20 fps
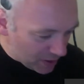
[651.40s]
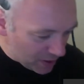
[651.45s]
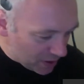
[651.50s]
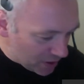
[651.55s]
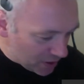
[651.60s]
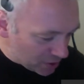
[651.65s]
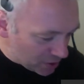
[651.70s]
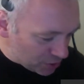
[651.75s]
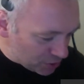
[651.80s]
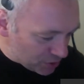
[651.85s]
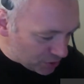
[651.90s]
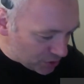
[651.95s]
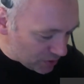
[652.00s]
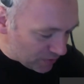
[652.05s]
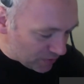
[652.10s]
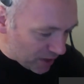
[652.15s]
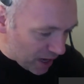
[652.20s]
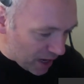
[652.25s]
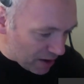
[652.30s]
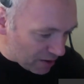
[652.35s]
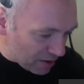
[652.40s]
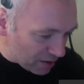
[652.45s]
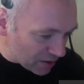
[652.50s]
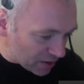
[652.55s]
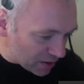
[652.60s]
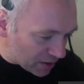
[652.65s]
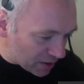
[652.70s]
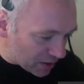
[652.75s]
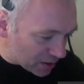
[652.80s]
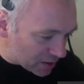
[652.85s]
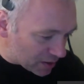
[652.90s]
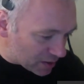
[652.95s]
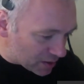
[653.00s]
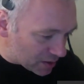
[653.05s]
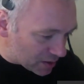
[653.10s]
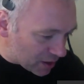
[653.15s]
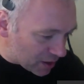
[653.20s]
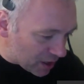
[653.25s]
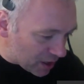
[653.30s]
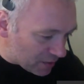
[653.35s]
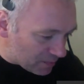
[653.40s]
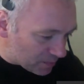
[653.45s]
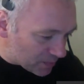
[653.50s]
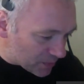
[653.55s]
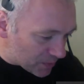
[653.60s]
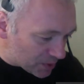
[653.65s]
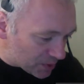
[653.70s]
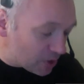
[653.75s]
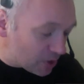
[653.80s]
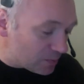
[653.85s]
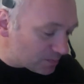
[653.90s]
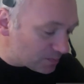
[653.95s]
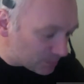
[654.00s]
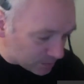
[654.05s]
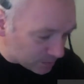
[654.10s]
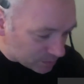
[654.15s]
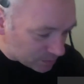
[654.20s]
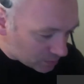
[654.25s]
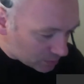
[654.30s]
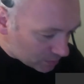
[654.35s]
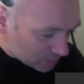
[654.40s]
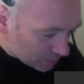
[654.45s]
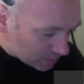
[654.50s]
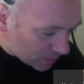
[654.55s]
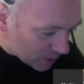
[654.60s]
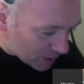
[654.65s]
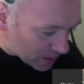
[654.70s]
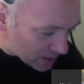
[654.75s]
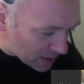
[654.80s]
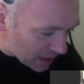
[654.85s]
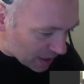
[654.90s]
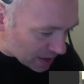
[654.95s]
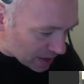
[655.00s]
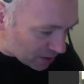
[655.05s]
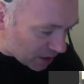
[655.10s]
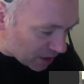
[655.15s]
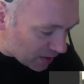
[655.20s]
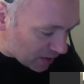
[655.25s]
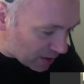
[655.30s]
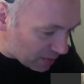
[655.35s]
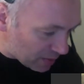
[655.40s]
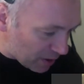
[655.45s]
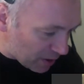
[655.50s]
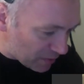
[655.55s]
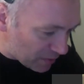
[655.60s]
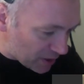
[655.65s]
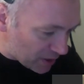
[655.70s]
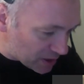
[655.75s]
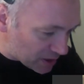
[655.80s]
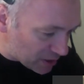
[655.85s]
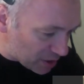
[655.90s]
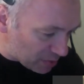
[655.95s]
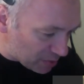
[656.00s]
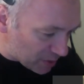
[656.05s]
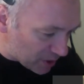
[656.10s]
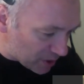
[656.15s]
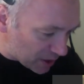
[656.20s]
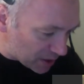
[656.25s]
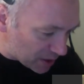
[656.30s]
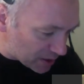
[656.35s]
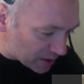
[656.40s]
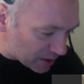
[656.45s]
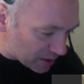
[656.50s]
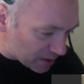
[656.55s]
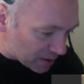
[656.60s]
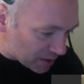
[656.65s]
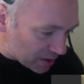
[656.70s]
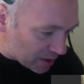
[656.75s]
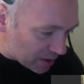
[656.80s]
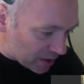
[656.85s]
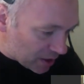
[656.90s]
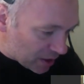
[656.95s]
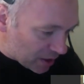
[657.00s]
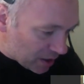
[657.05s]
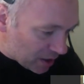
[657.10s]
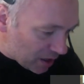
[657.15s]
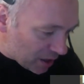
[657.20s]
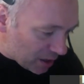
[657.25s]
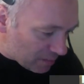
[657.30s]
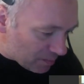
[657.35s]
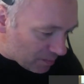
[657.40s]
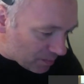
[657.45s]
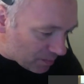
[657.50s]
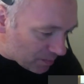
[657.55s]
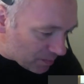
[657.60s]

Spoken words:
duty of care, I think, there. So there's that side, I think, about releasing open data. And